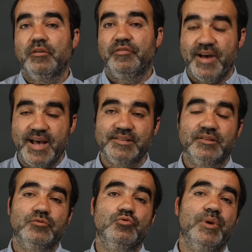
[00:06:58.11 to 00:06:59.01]

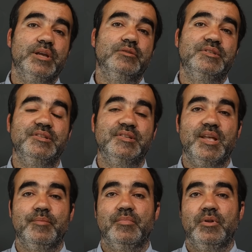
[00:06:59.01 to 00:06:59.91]
fast to make the
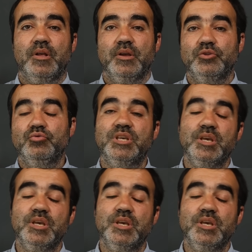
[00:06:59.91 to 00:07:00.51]
system, to